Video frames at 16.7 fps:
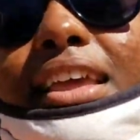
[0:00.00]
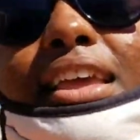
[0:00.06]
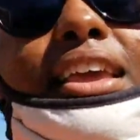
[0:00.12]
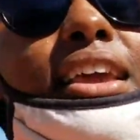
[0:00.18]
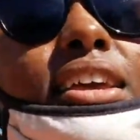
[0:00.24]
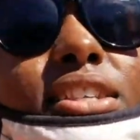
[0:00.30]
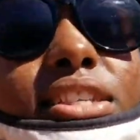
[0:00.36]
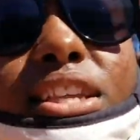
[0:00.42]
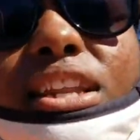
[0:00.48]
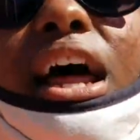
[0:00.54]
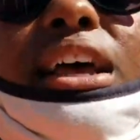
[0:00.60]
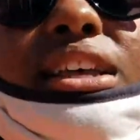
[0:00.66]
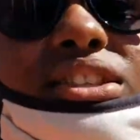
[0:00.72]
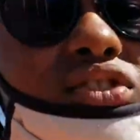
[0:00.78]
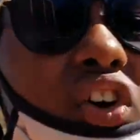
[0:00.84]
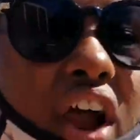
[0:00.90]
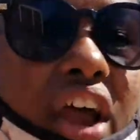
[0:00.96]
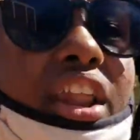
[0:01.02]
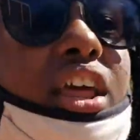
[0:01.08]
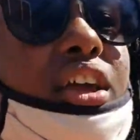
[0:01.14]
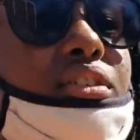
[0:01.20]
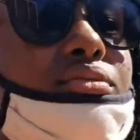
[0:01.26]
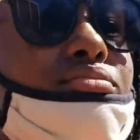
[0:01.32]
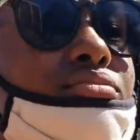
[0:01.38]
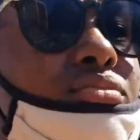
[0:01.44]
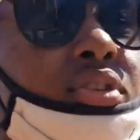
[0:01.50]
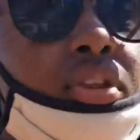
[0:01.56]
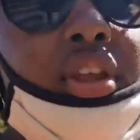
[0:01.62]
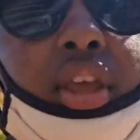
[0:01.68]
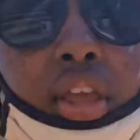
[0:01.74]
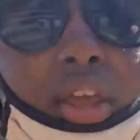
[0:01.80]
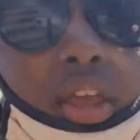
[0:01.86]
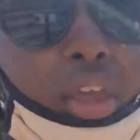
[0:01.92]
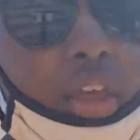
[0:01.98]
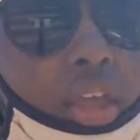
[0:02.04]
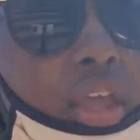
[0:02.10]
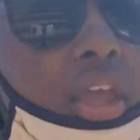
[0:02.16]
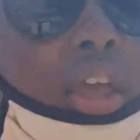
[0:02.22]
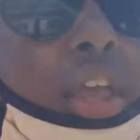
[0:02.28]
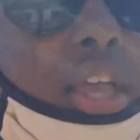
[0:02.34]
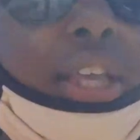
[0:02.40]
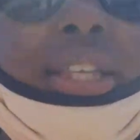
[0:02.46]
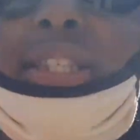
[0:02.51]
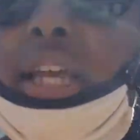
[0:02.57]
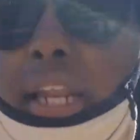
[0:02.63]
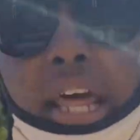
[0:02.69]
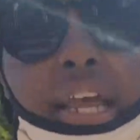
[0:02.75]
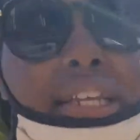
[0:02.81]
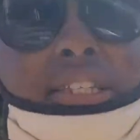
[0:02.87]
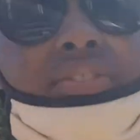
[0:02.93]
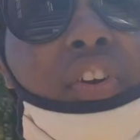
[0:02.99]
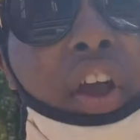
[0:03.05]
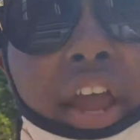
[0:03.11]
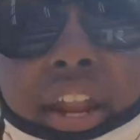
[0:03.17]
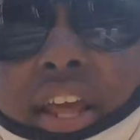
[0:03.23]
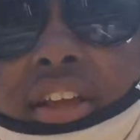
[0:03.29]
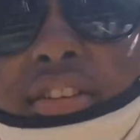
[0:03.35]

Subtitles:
it's a nice Friday. It's a nice Friday.